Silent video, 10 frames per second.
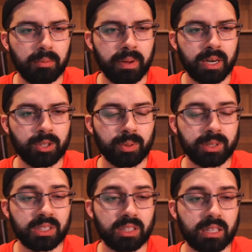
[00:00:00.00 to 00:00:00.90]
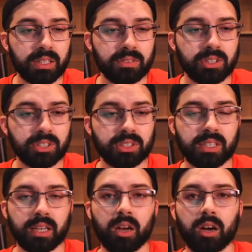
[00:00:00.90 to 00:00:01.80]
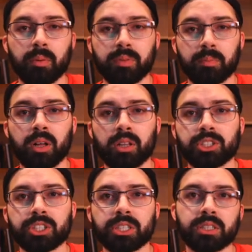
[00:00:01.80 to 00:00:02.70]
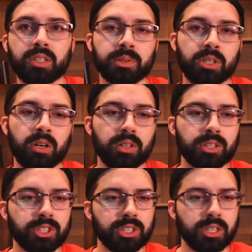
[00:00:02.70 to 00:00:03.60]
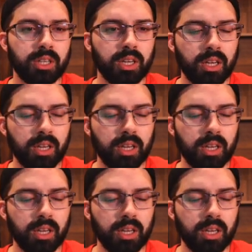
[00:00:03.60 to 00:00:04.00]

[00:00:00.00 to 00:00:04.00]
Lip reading: mandatory selectives such as like ophthalmology, dermatology,